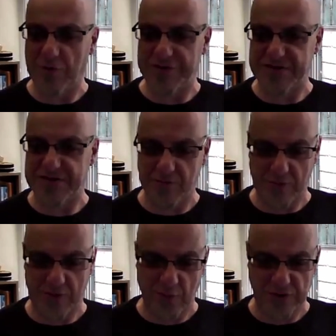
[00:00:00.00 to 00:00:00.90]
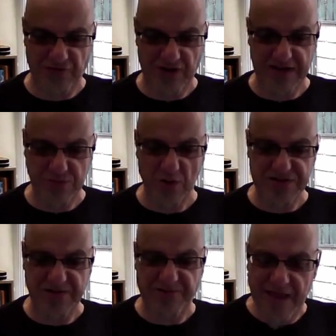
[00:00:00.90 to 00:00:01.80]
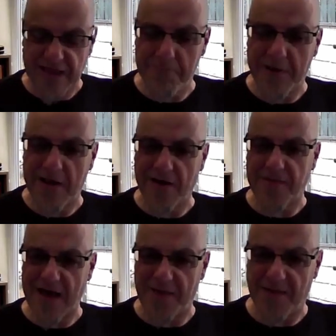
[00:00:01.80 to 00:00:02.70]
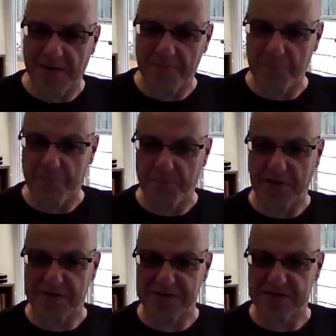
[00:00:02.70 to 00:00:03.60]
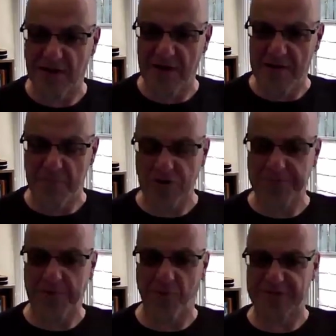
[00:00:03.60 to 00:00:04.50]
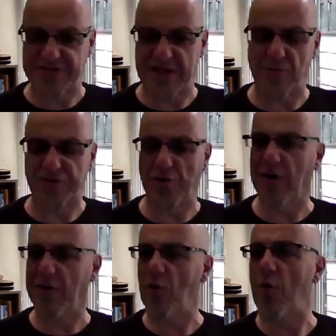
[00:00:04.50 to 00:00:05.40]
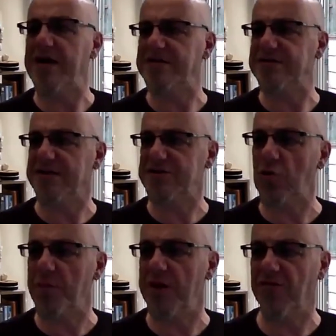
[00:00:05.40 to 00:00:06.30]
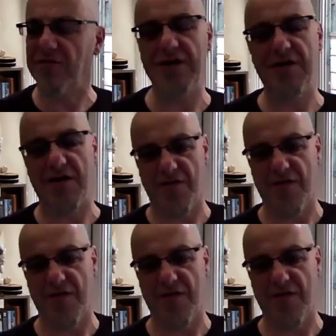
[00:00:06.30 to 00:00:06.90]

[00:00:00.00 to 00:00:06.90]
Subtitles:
was released. What's the thinking behind that then? Because most people would say, well, surely we'll wait till it's all been agreed and